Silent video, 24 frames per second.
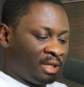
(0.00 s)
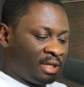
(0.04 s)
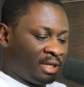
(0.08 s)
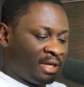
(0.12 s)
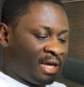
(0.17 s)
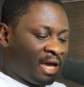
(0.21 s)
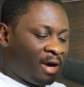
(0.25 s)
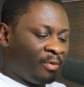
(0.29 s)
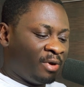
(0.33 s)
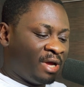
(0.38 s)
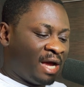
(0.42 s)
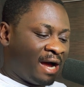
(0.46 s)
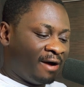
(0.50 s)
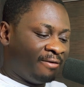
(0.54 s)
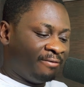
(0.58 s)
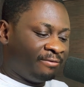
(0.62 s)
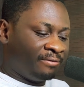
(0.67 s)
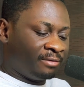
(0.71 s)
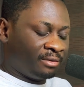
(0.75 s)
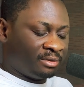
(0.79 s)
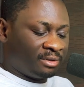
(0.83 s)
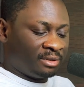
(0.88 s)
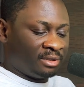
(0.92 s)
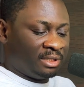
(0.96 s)
here we have
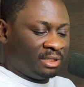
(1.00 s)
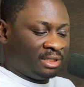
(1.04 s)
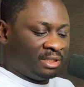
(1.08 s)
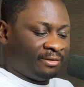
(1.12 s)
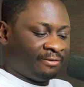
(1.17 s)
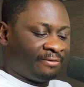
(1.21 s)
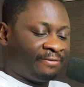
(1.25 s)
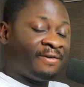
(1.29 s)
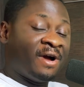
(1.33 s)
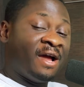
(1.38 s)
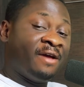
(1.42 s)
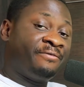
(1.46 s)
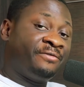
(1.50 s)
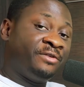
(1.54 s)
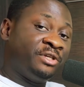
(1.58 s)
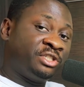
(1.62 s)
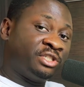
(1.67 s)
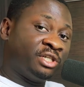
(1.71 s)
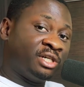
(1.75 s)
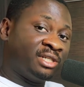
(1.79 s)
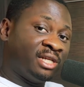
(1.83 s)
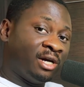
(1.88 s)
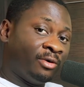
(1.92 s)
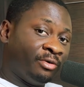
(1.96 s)
the 5
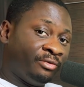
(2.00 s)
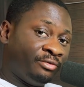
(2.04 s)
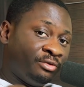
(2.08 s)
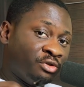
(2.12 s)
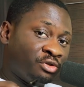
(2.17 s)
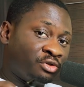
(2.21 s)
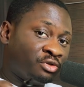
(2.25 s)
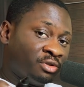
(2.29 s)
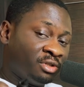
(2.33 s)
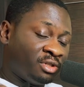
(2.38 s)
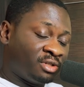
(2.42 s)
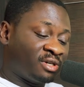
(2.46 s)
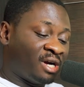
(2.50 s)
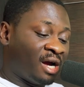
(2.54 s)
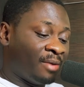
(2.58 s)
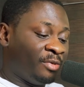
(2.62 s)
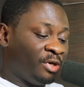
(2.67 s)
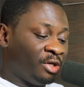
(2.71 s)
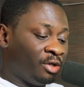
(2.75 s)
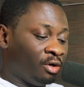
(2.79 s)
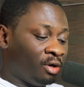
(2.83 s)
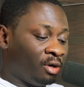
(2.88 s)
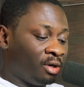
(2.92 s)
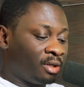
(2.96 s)
features that we've used to describe a
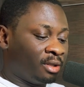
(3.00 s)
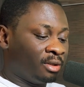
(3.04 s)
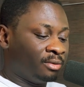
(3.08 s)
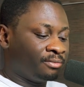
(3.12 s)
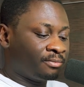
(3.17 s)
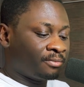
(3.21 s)
dog.